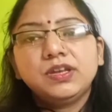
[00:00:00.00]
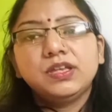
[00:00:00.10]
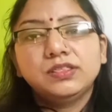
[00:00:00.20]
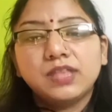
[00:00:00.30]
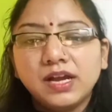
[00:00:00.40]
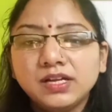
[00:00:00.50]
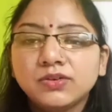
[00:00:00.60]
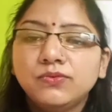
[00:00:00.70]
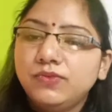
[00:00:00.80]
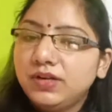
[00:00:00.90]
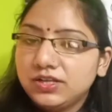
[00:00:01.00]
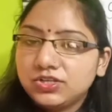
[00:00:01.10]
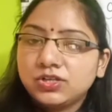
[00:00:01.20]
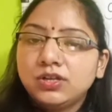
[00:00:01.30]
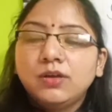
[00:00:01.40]
in that village,
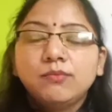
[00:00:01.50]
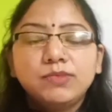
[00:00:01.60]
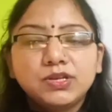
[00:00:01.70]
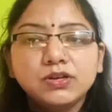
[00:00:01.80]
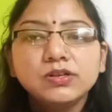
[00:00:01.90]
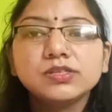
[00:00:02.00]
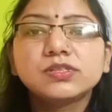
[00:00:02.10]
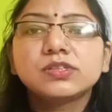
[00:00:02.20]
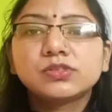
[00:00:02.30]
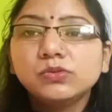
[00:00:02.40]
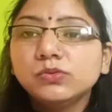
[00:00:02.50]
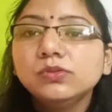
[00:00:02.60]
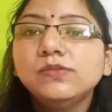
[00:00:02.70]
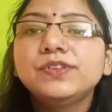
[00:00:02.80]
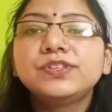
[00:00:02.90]
because the school
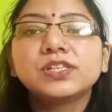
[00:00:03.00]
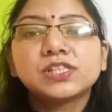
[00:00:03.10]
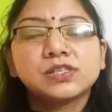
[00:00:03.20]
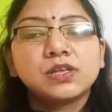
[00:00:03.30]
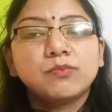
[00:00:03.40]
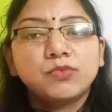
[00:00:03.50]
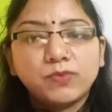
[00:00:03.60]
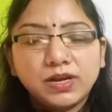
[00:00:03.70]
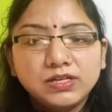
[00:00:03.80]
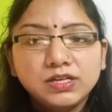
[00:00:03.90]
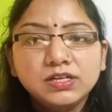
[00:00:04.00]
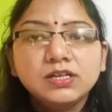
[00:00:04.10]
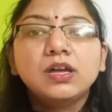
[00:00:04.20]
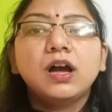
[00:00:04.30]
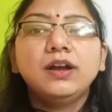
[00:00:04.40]
which is provided
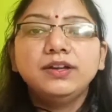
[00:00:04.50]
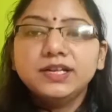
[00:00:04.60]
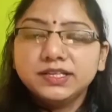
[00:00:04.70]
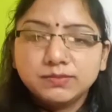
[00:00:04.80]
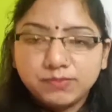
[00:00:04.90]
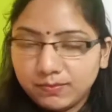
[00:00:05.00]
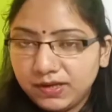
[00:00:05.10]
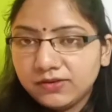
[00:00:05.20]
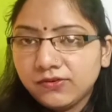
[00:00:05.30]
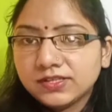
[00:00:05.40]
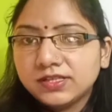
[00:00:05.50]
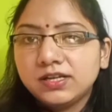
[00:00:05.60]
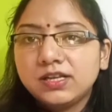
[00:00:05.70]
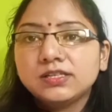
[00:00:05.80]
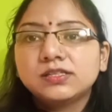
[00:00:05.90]
under the public
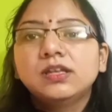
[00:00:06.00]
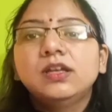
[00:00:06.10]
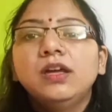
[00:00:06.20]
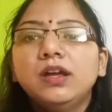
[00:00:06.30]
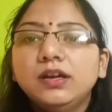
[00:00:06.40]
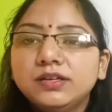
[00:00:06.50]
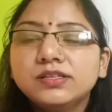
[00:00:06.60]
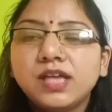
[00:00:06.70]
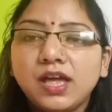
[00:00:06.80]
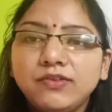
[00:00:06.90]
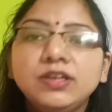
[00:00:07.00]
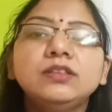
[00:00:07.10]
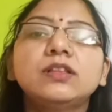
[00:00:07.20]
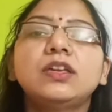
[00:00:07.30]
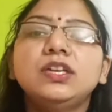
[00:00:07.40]
facilities, it is having
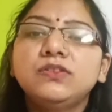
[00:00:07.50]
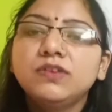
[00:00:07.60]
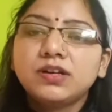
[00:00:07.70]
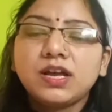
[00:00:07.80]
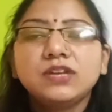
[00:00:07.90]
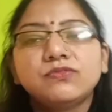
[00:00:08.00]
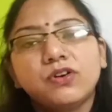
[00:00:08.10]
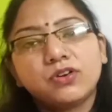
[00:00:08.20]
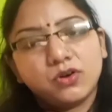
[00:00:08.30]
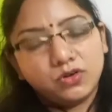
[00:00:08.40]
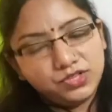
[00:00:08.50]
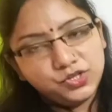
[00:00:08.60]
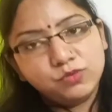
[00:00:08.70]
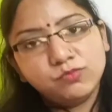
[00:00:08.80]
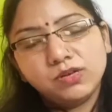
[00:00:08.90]
the equal right for all the
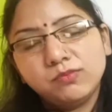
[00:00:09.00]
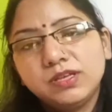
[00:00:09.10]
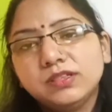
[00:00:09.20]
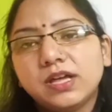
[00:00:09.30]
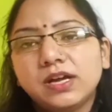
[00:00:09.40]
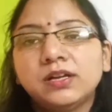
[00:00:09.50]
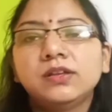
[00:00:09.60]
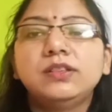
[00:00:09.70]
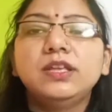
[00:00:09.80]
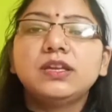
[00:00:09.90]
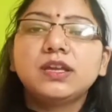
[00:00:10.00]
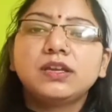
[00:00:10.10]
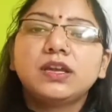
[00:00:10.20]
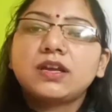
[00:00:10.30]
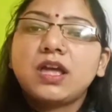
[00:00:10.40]
human being that they can
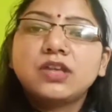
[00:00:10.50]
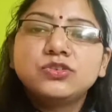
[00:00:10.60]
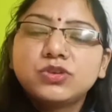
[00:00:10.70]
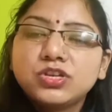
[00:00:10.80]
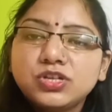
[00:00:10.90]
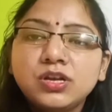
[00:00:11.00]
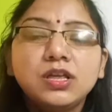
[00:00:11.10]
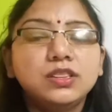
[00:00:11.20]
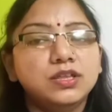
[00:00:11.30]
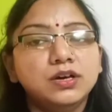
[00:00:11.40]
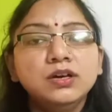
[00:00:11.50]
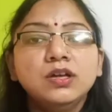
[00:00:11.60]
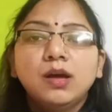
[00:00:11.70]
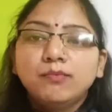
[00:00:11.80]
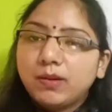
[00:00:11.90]
get education in the
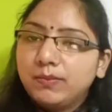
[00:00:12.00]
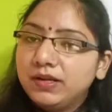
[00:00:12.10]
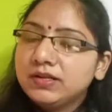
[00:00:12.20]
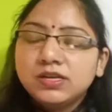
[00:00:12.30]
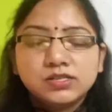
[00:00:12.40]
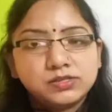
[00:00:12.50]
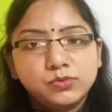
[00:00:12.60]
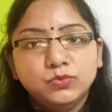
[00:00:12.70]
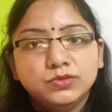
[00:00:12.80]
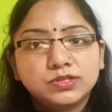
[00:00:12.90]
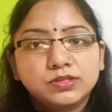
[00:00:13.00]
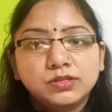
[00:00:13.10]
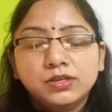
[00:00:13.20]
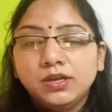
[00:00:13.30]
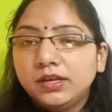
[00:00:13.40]
public schools.
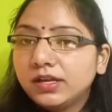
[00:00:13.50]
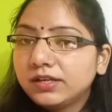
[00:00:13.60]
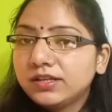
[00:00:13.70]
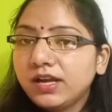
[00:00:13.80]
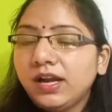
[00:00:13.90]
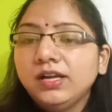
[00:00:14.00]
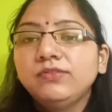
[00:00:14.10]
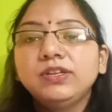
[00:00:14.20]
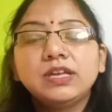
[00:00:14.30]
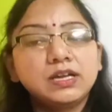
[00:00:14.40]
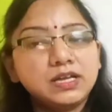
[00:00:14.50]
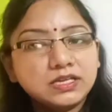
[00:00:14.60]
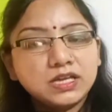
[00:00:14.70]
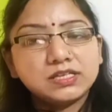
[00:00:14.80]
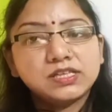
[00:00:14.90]
On the other hand, we can take
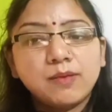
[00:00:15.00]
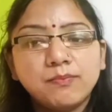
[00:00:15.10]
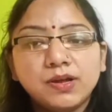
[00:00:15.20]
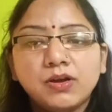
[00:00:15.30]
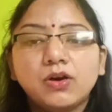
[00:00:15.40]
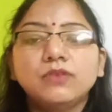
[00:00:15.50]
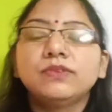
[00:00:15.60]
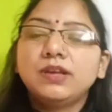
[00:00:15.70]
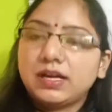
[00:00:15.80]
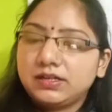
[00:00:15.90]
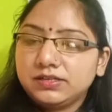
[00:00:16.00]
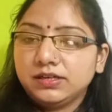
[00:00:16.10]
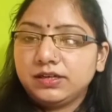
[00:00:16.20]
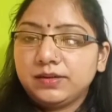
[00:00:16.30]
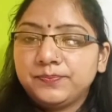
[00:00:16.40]
example of electricity.